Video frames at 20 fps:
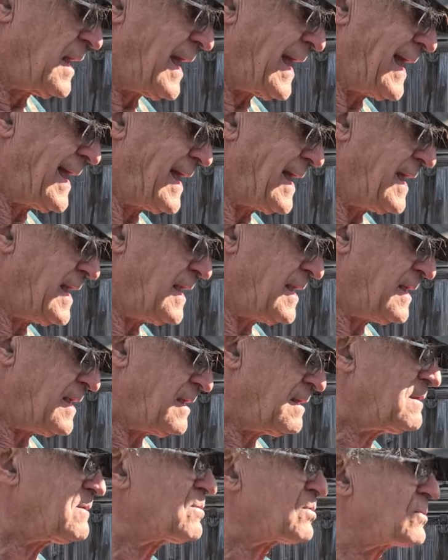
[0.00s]

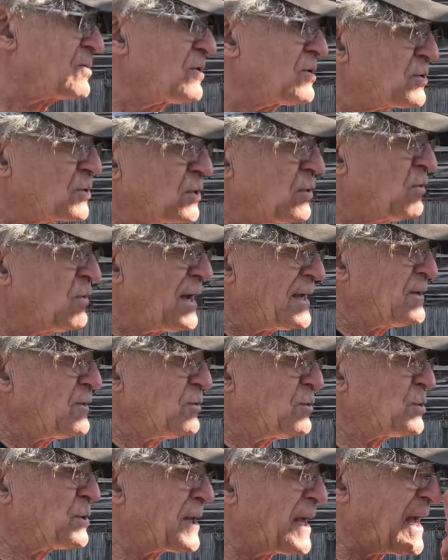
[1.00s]
And so I
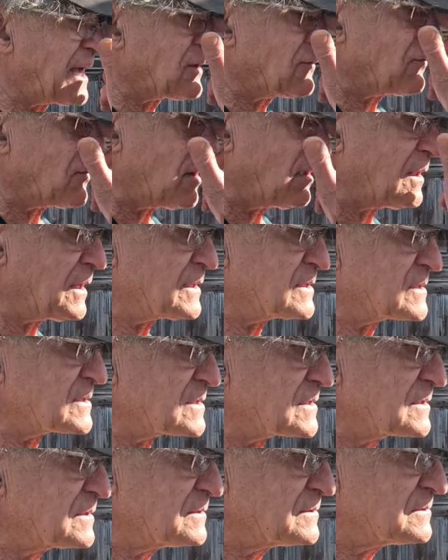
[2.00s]
used the
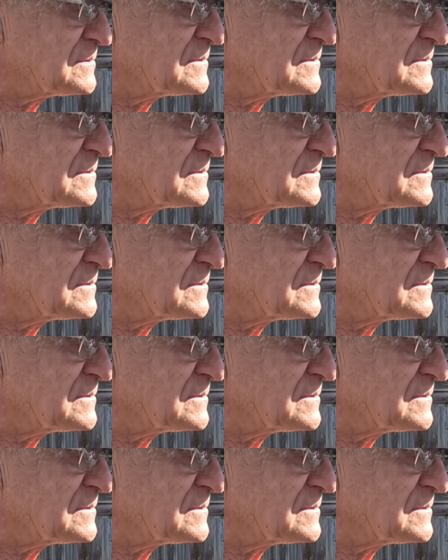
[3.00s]
hydraulics